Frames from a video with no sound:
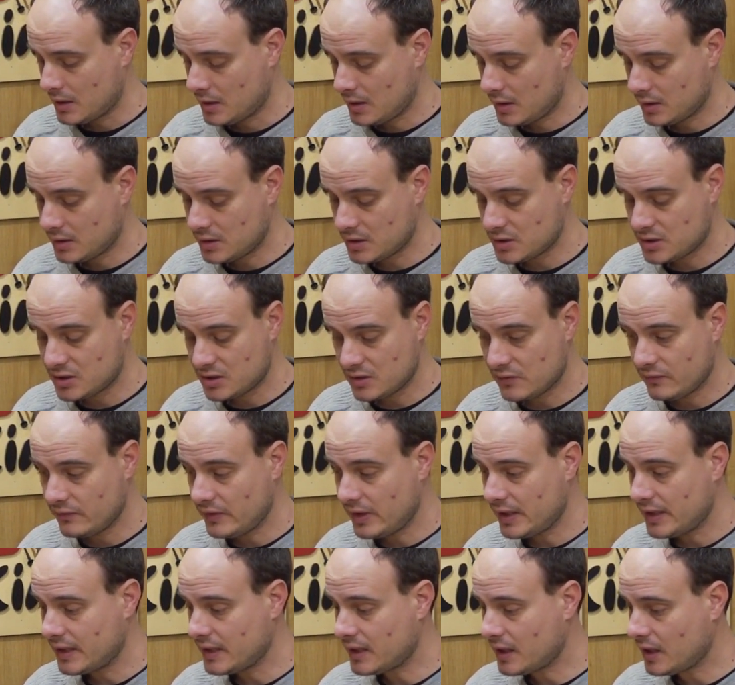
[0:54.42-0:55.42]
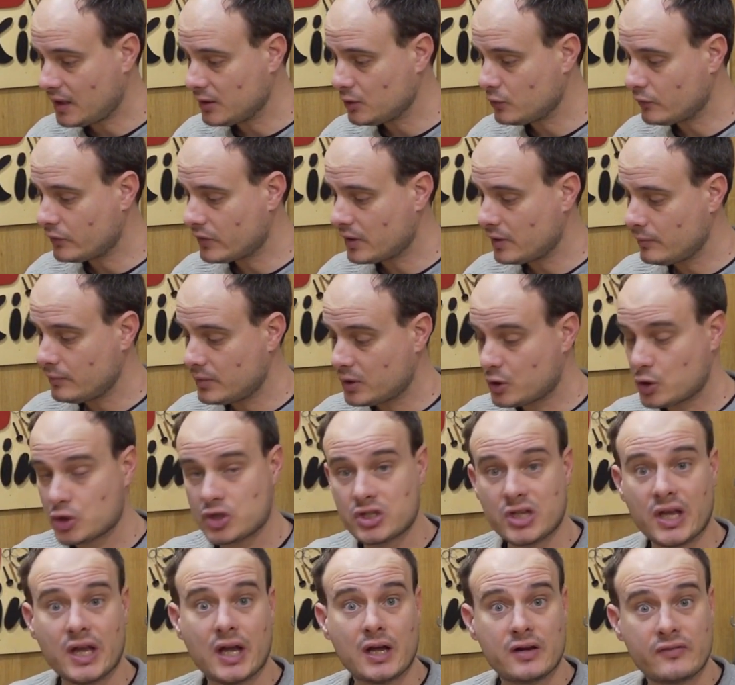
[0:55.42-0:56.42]
That is very kind of them
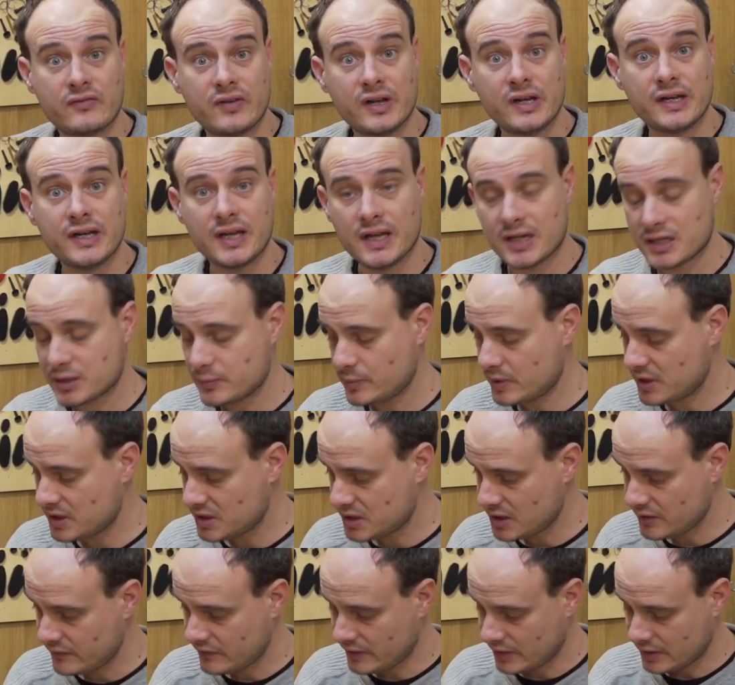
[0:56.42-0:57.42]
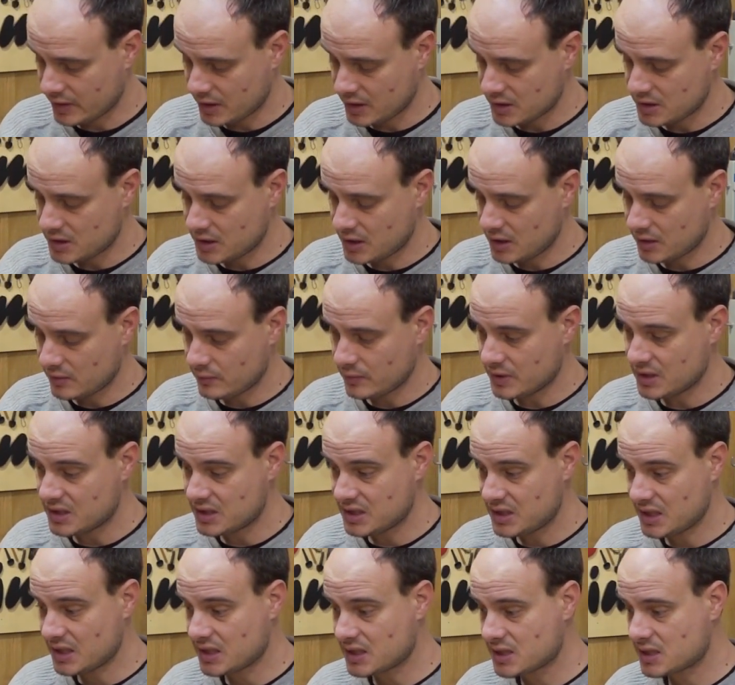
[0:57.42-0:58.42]
because they are very expensive and they sent me
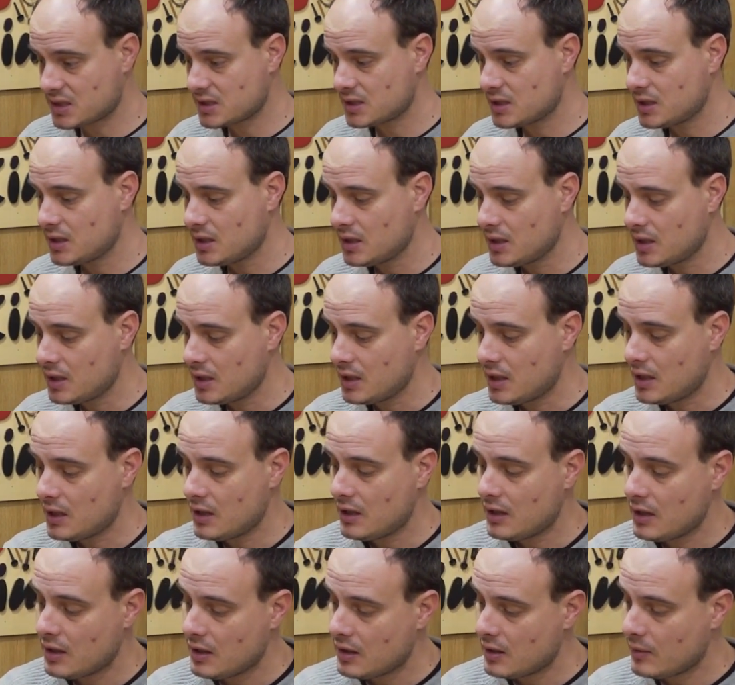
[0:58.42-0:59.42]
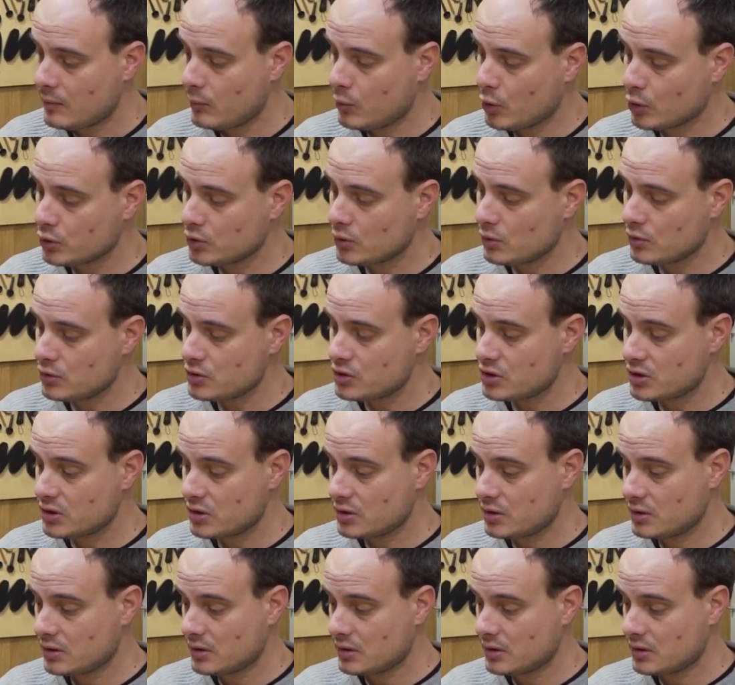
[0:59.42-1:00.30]
6 bottles.